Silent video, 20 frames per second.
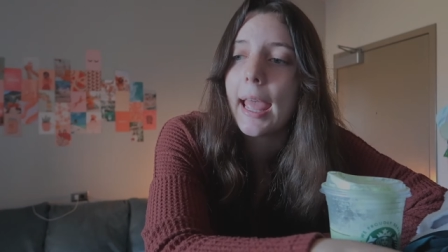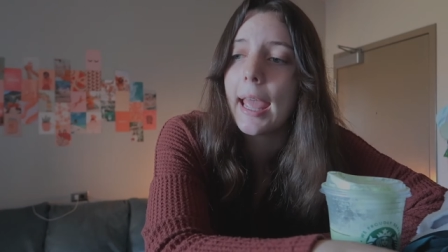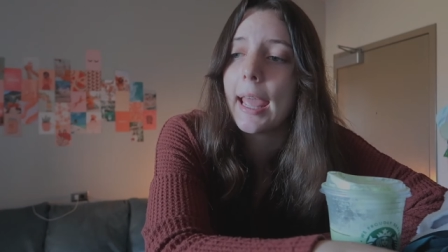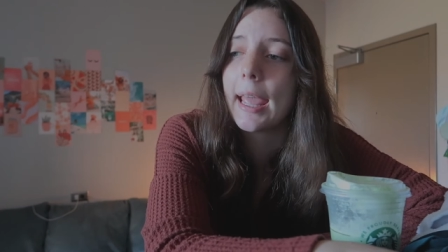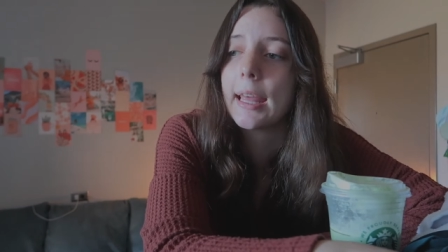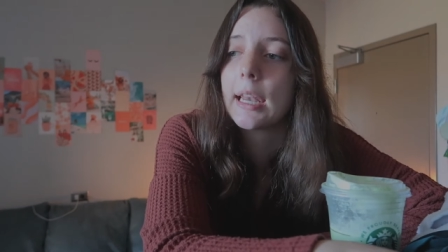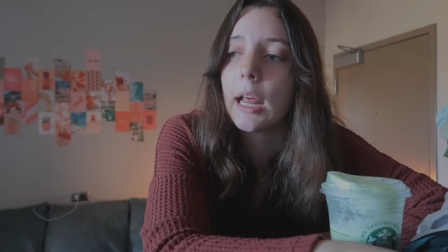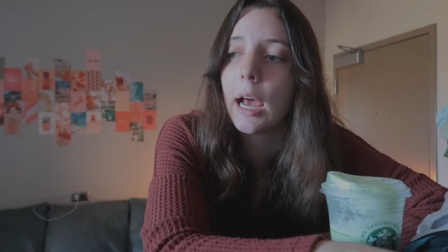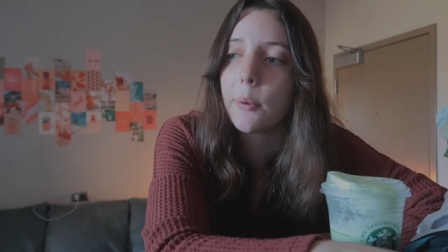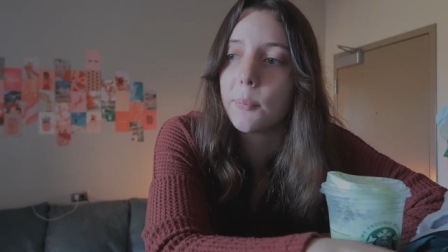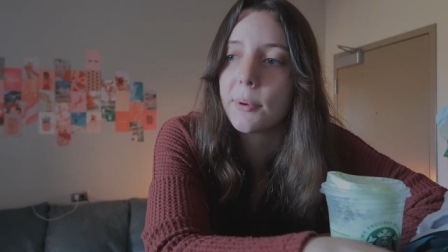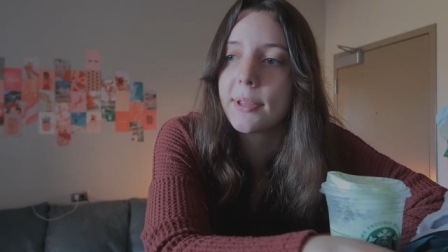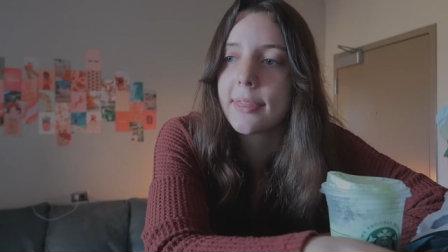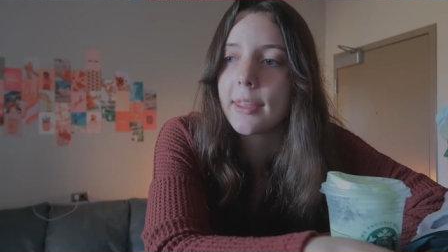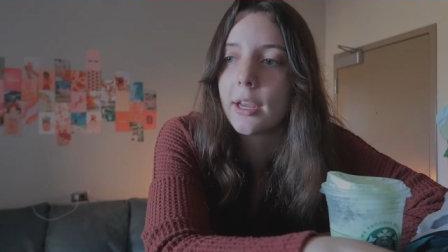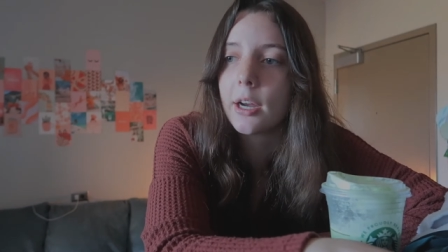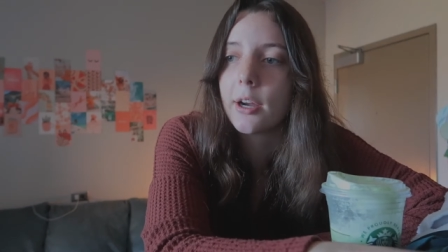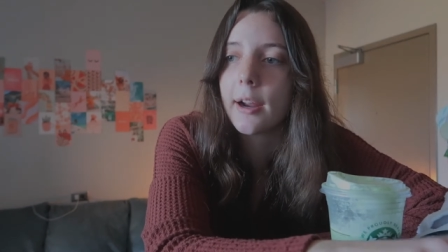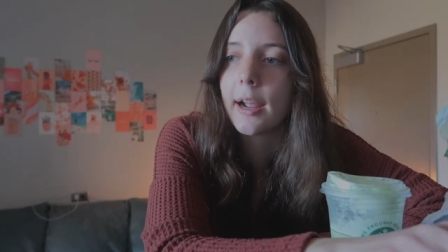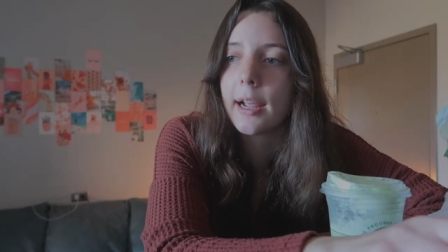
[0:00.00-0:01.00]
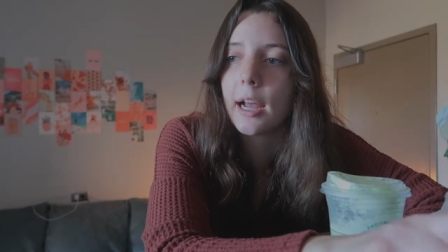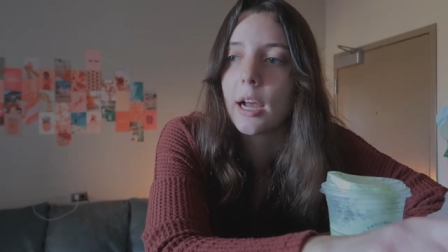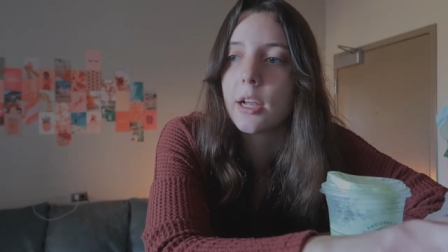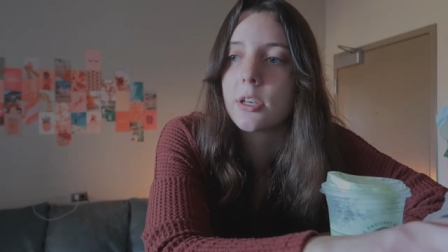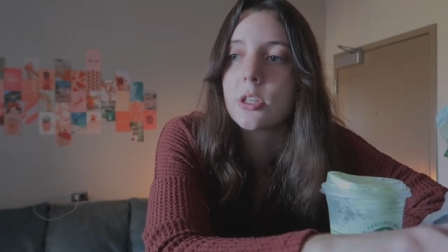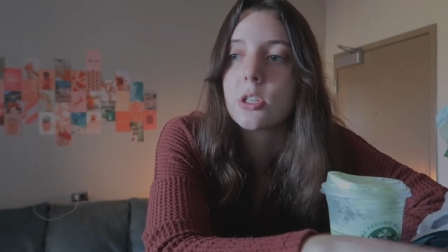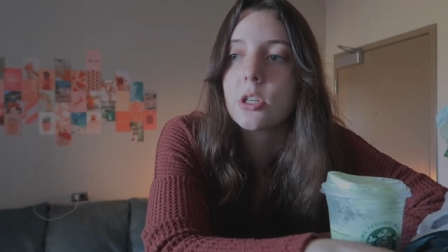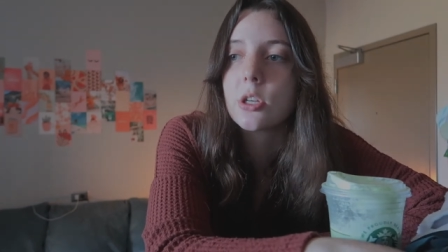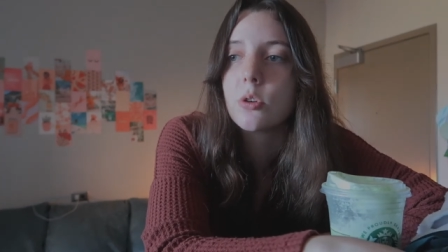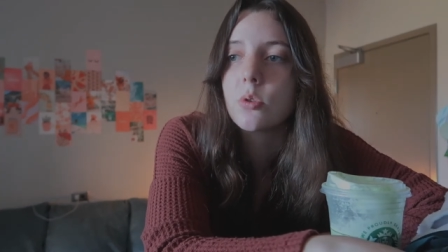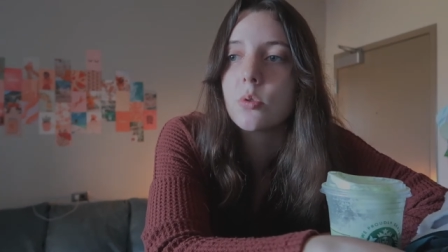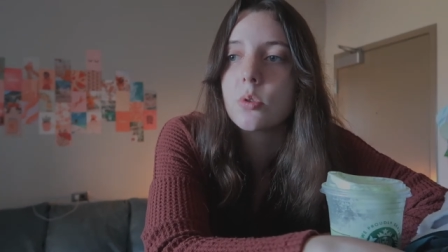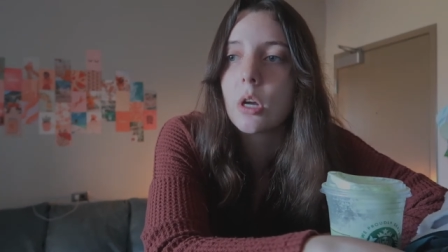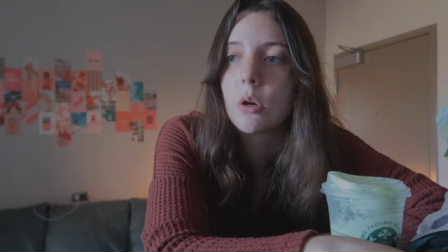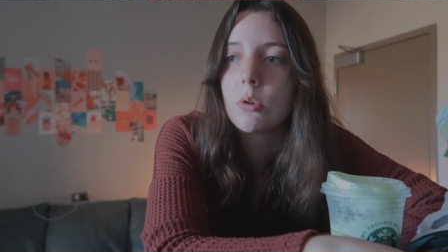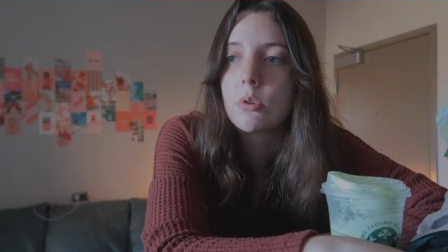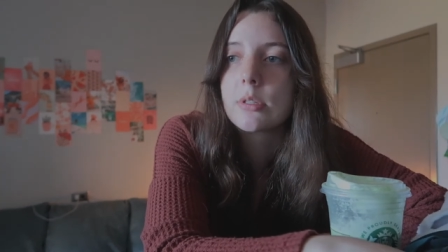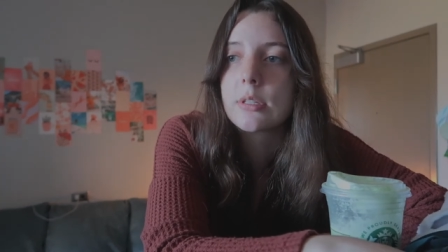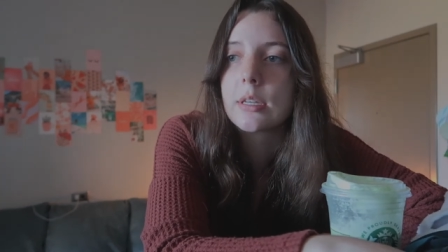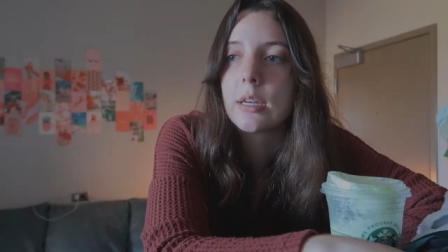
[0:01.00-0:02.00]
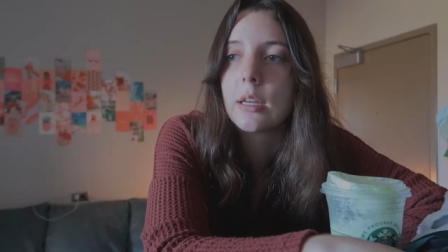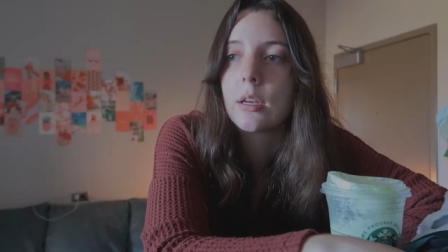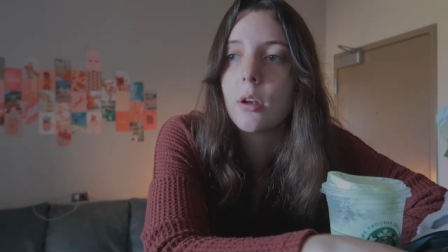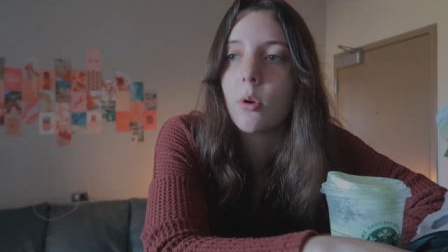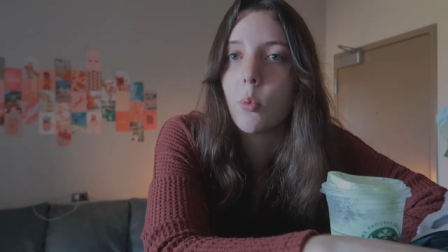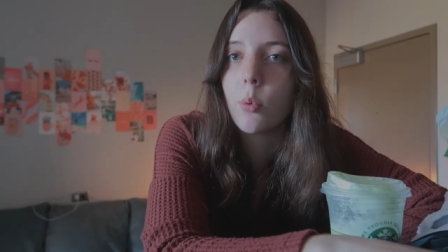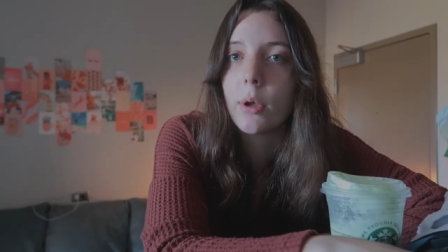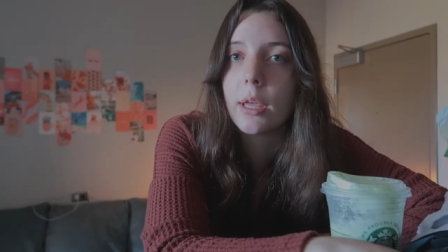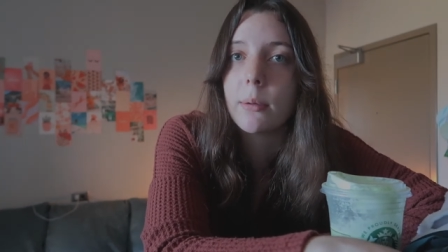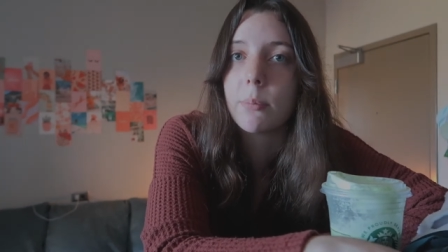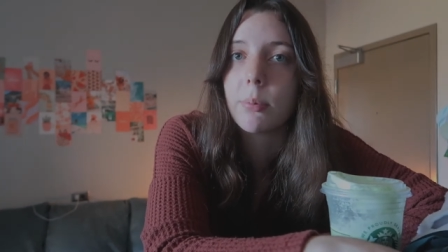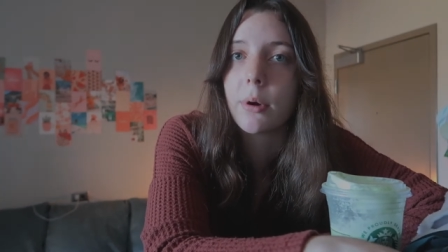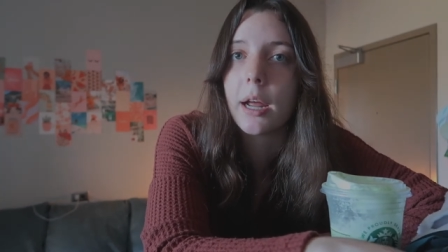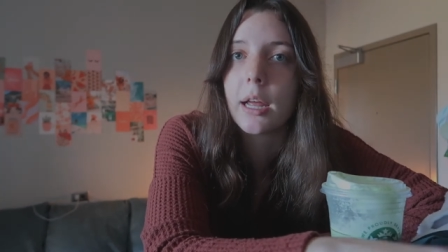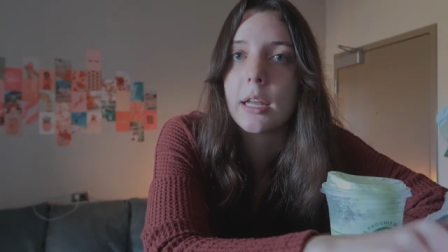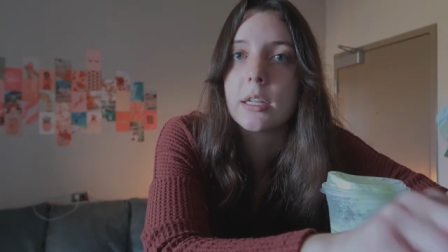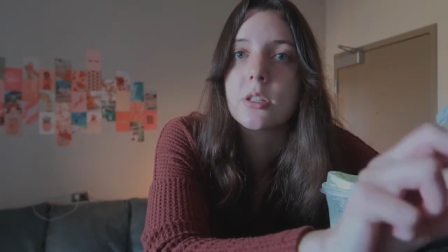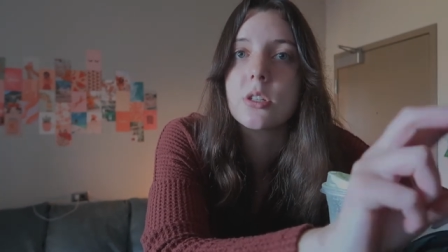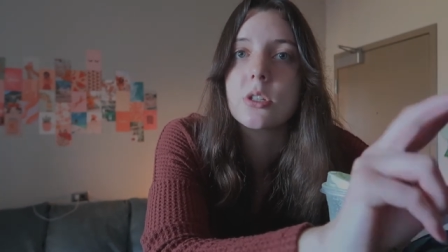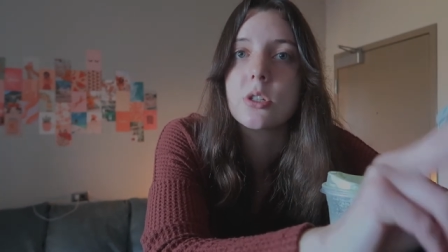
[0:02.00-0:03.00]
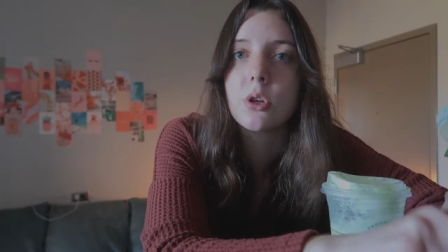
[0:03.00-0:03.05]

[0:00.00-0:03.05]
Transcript: And I went there, I got two toasted wheat breads,